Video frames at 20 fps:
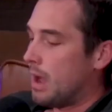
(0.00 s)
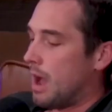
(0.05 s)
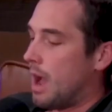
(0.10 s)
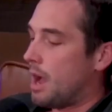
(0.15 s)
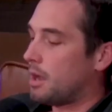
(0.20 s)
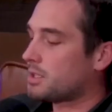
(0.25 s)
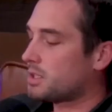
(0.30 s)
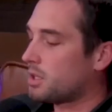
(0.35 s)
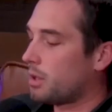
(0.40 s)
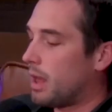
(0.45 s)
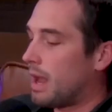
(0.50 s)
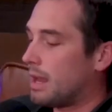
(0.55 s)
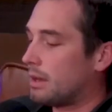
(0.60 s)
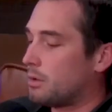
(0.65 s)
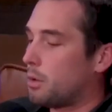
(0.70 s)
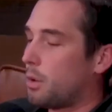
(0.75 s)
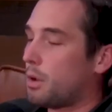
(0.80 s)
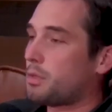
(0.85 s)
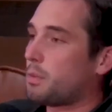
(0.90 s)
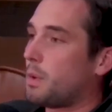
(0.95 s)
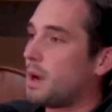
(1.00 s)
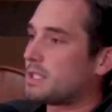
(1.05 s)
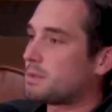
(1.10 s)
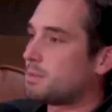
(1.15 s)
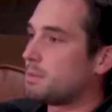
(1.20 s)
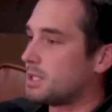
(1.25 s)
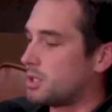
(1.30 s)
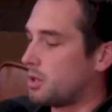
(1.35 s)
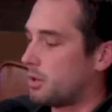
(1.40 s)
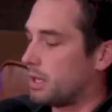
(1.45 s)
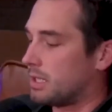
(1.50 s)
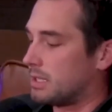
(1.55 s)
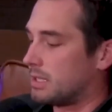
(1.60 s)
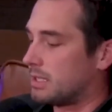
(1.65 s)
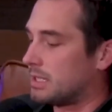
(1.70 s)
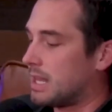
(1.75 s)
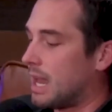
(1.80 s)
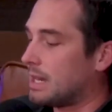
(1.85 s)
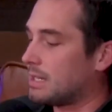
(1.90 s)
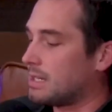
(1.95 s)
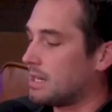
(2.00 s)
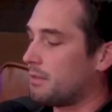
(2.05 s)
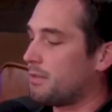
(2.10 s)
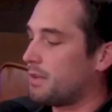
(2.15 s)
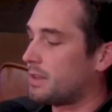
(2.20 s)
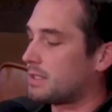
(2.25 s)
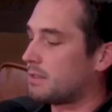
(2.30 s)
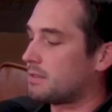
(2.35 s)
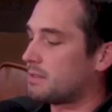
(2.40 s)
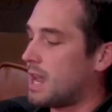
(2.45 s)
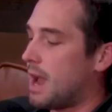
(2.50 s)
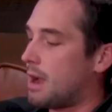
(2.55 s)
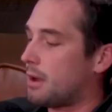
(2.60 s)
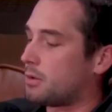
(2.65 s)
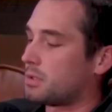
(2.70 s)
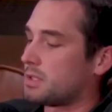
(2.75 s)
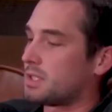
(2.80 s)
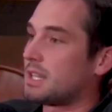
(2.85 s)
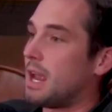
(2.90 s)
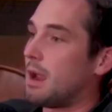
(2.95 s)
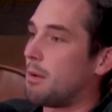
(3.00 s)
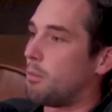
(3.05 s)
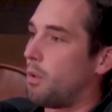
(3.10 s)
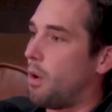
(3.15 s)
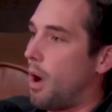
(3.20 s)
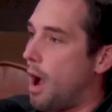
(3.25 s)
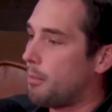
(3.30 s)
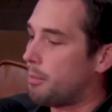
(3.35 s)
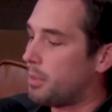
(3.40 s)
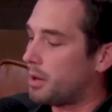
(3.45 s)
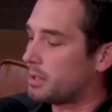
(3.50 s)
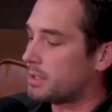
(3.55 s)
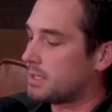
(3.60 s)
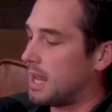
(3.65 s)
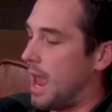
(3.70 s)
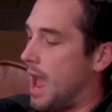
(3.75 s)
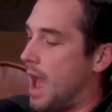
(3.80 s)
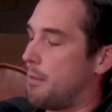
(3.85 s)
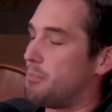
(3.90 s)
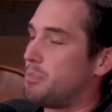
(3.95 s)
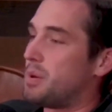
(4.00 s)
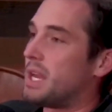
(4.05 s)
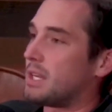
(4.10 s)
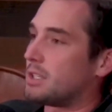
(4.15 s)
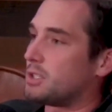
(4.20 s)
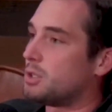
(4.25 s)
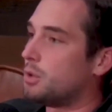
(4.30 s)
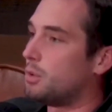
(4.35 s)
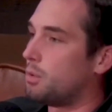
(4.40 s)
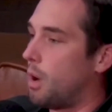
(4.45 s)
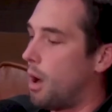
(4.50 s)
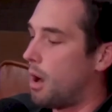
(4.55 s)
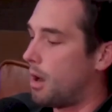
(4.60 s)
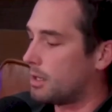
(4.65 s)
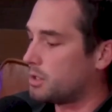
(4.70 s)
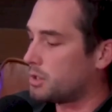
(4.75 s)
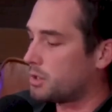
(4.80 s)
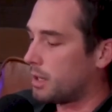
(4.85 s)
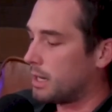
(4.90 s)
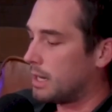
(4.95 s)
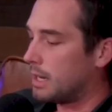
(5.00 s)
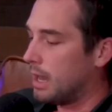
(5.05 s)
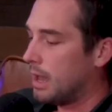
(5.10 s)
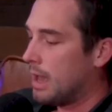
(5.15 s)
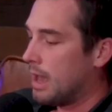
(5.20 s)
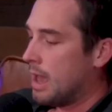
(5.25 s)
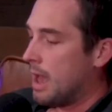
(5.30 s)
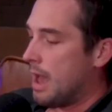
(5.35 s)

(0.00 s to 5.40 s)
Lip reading: I also like Northwest Missouri State defensive tackle Sam Roberts at pick 200.